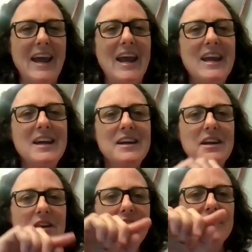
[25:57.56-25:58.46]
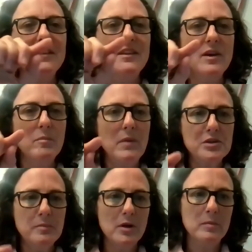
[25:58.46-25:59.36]
and the
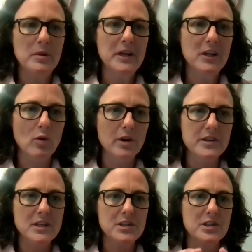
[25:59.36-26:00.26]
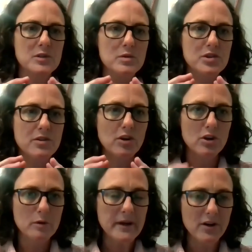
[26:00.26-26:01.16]
metropolitan planning organizations, which are the
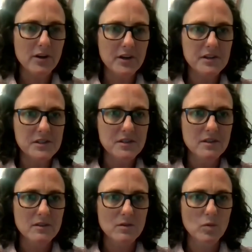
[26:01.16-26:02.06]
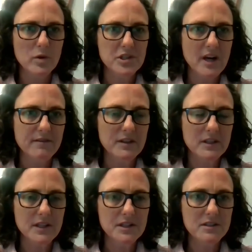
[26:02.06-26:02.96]
urban areas, which have
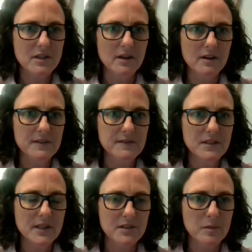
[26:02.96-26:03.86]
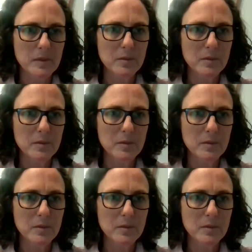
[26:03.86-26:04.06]
at least 50,000